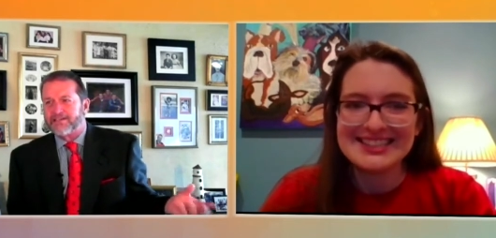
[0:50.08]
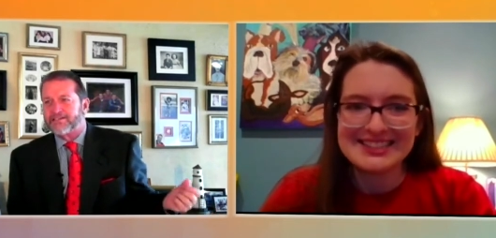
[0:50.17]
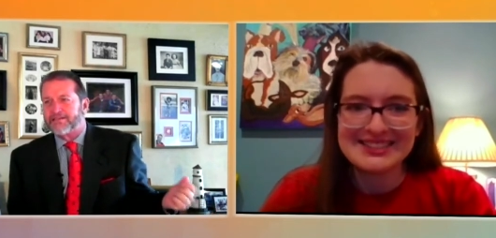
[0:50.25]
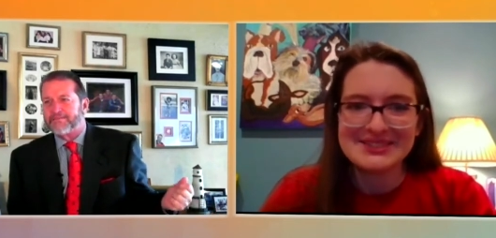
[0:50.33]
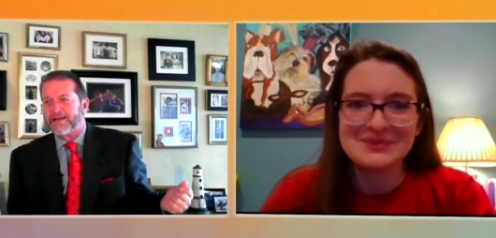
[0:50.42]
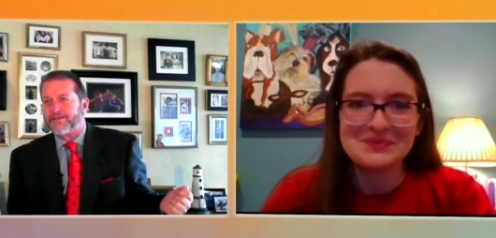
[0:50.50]

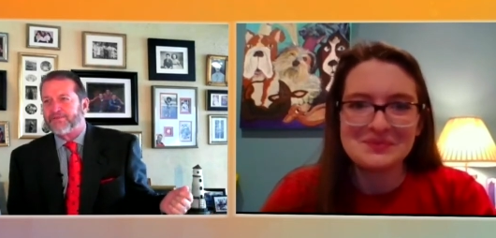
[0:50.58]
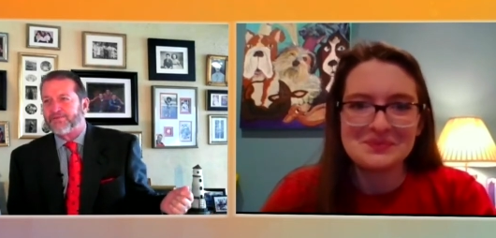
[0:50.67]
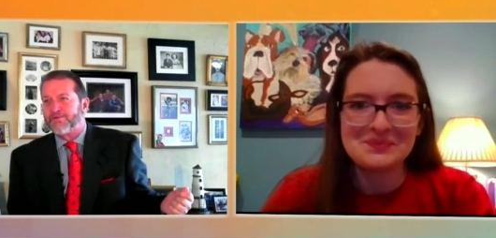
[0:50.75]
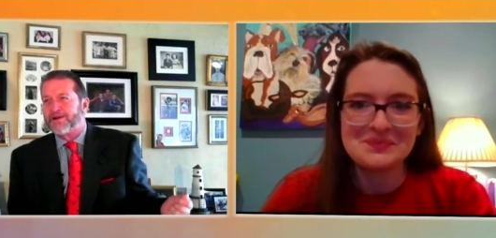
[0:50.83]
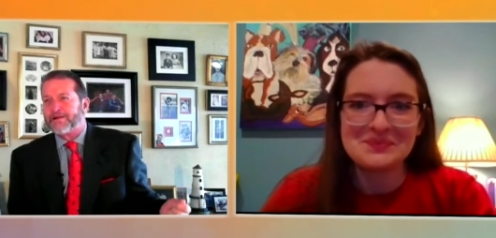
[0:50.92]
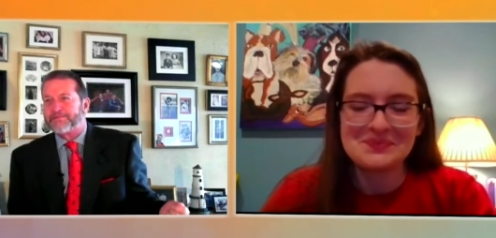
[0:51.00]
Speaker 1: as somebody
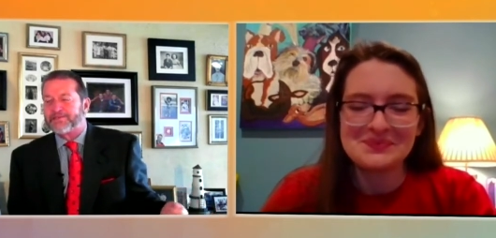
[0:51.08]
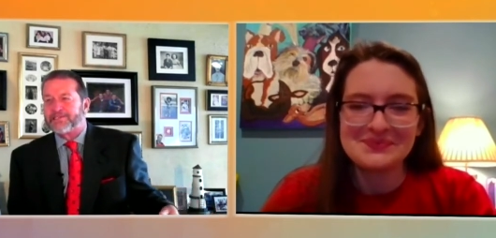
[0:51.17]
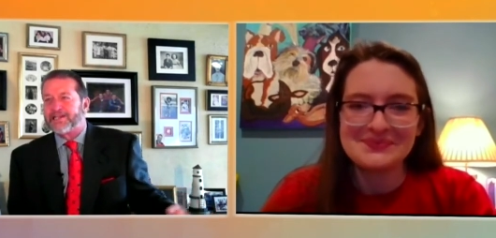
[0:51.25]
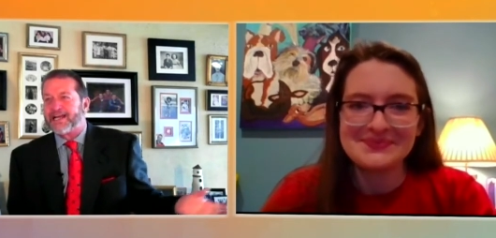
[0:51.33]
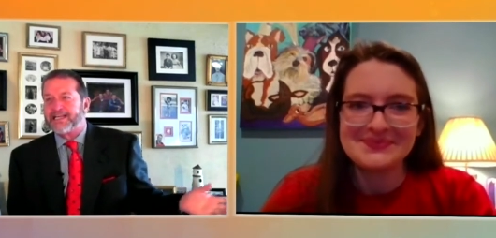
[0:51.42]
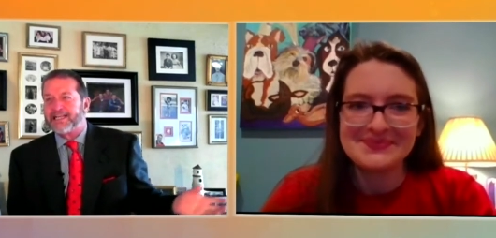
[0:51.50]
threw it up
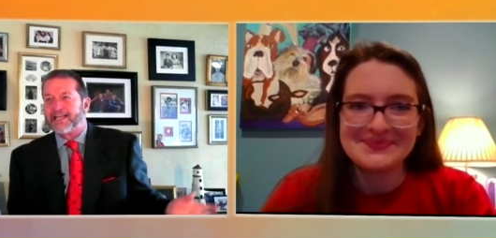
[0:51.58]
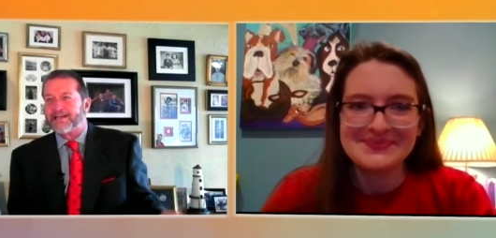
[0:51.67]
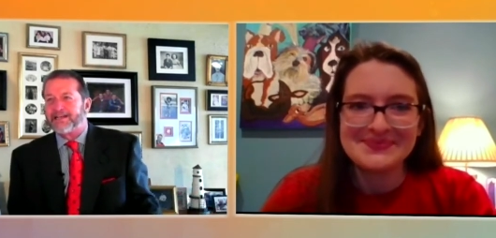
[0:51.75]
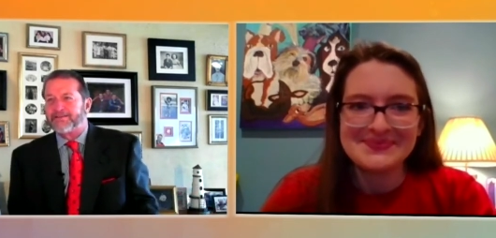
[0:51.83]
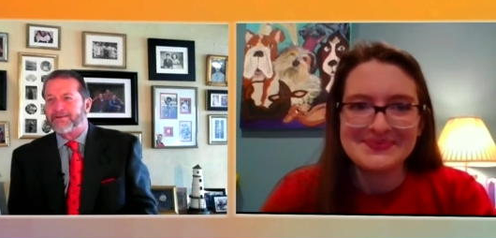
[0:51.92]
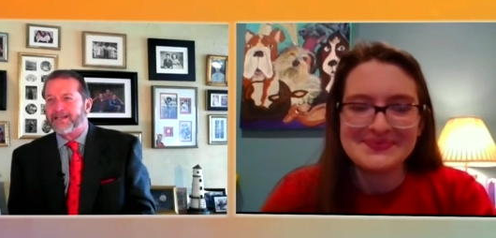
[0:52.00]
as an idea
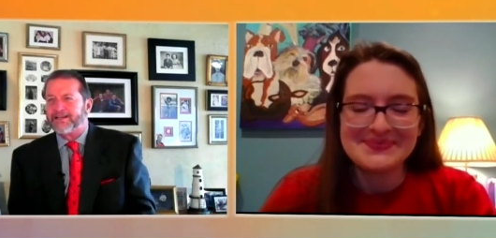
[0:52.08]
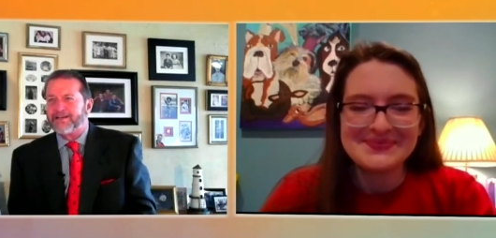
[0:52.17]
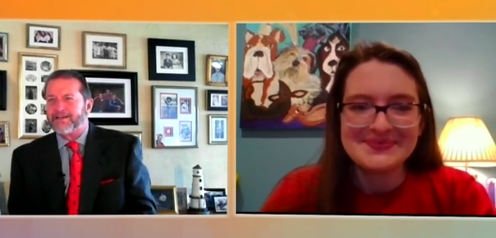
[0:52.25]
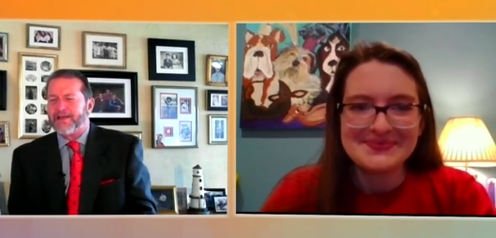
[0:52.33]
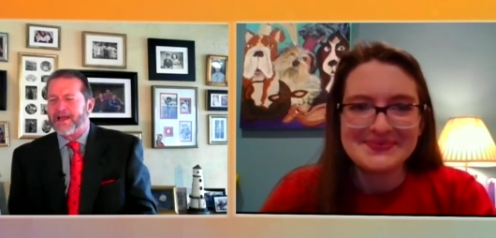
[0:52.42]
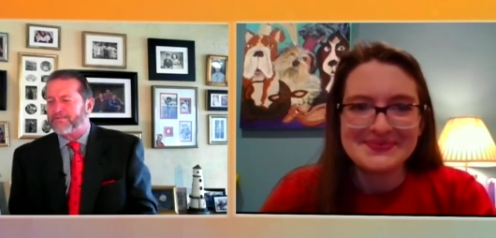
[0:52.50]
and they went,
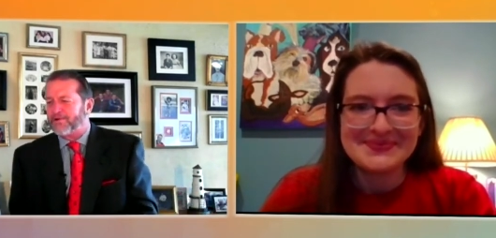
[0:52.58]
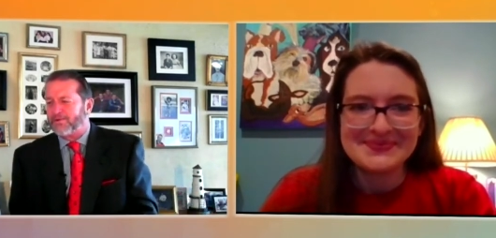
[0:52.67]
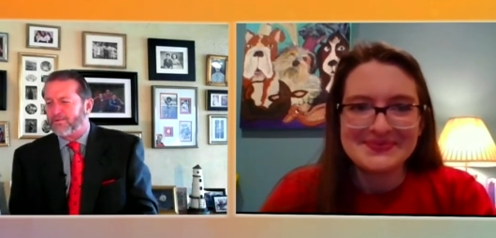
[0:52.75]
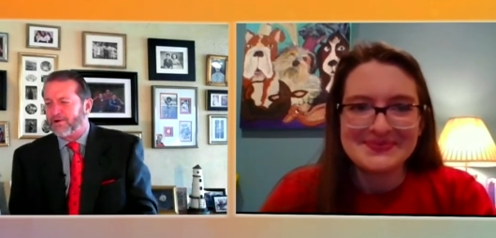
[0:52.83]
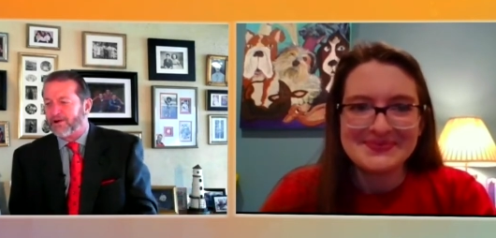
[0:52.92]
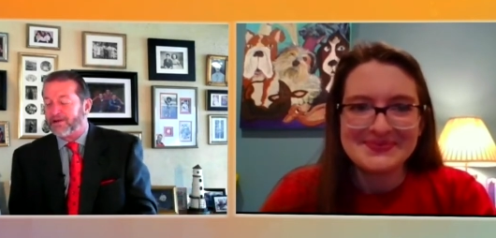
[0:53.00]
no, that
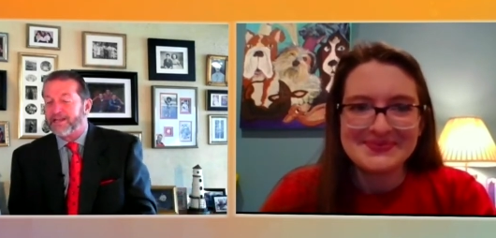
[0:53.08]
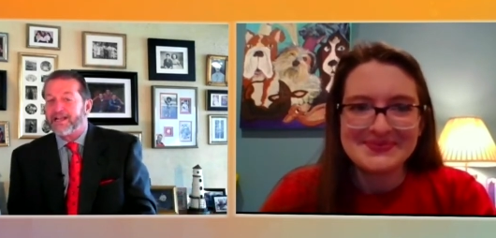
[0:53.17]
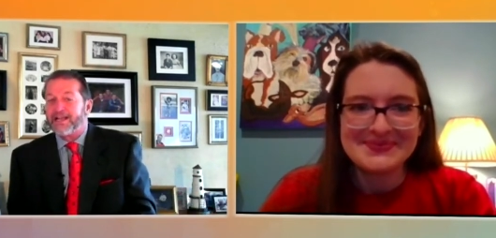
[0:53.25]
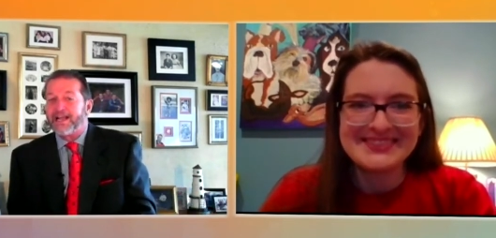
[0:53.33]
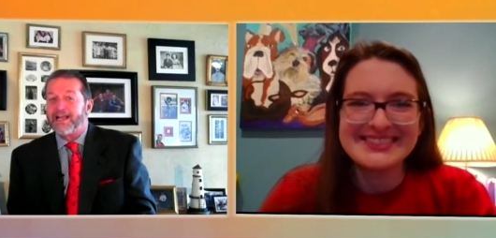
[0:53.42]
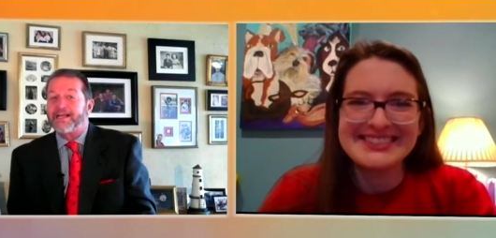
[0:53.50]
won't work.
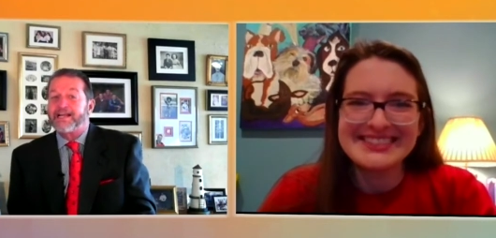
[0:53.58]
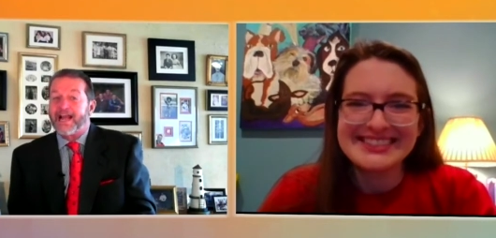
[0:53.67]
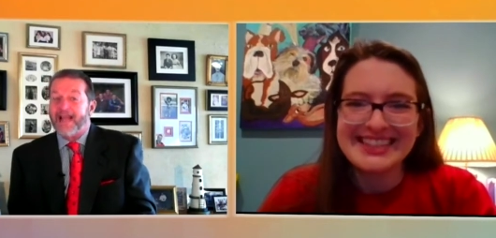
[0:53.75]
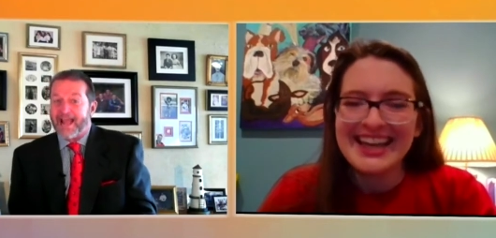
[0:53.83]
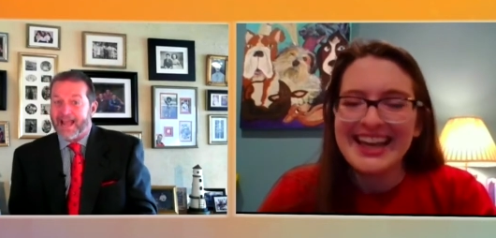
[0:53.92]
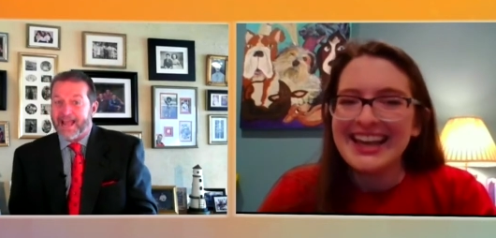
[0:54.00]
And it
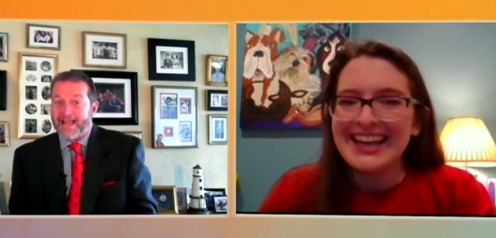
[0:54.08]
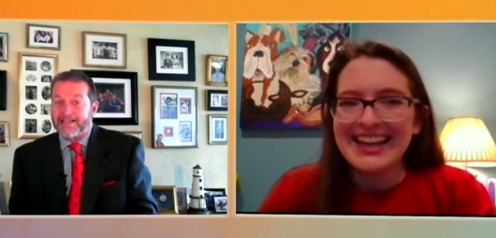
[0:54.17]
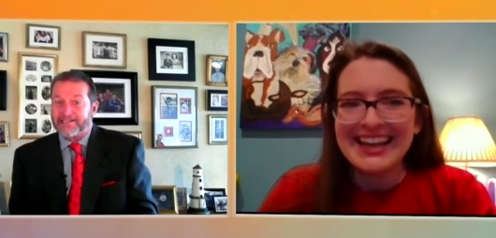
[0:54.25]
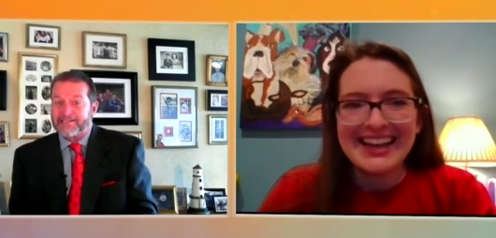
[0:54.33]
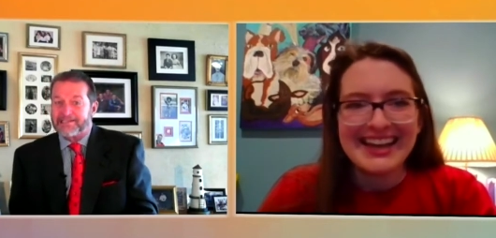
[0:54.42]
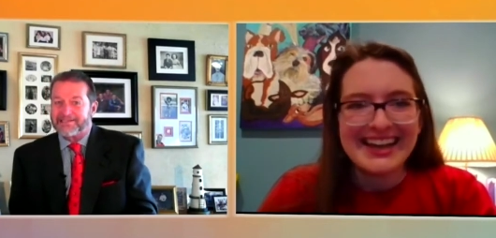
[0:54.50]

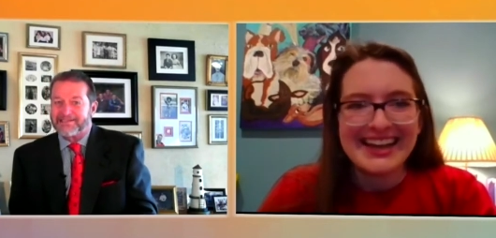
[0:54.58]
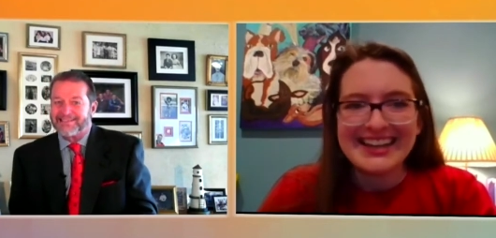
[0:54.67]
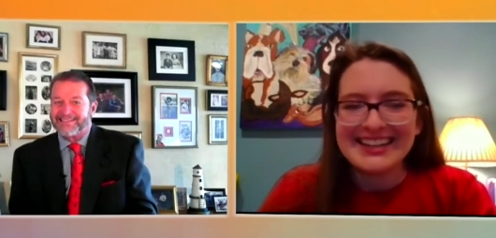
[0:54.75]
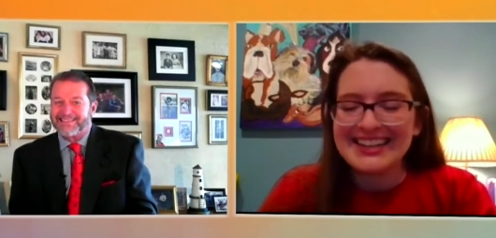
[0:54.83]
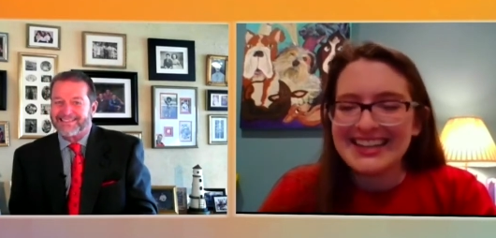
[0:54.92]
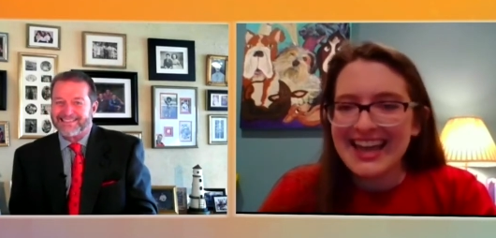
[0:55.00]
has.
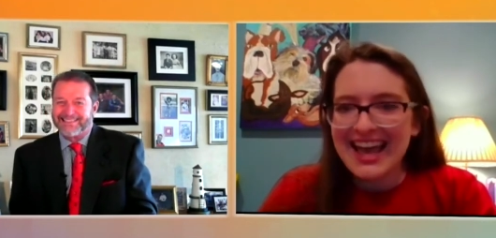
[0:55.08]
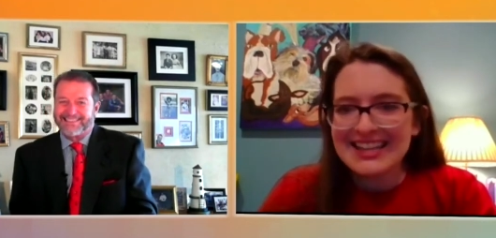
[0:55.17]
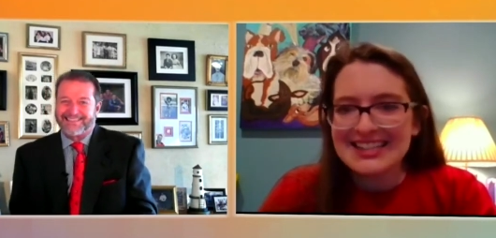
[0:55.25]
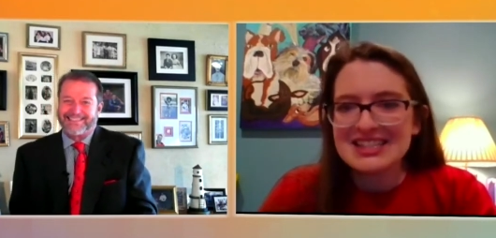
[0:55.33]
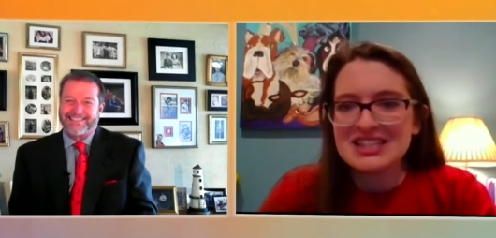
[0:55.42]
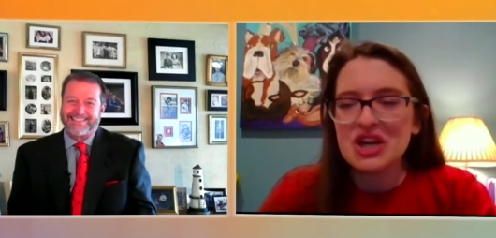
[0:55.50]

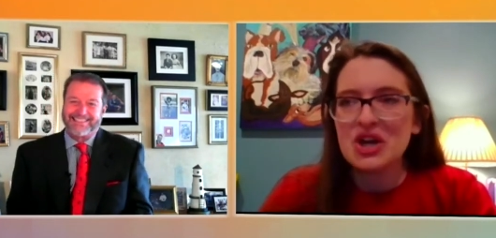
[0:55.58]
Yes.